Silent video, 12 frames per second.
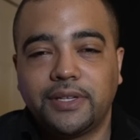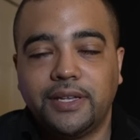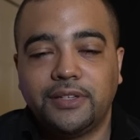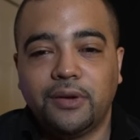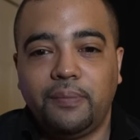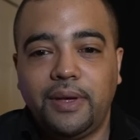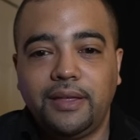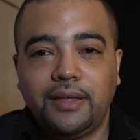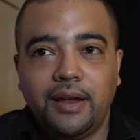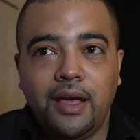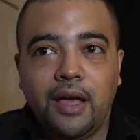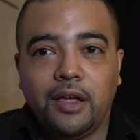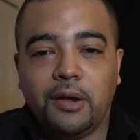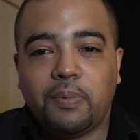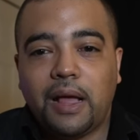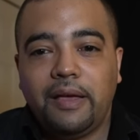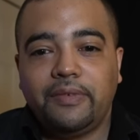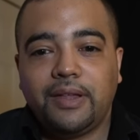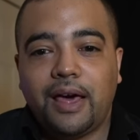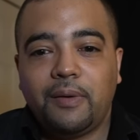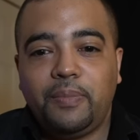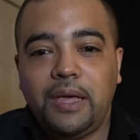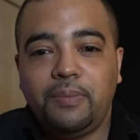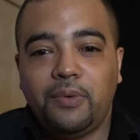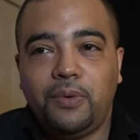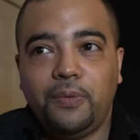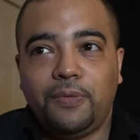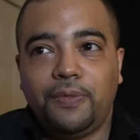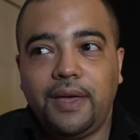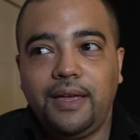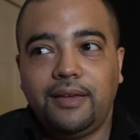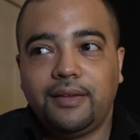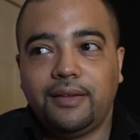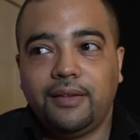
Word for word: get so big that you probably have a lot of people who think,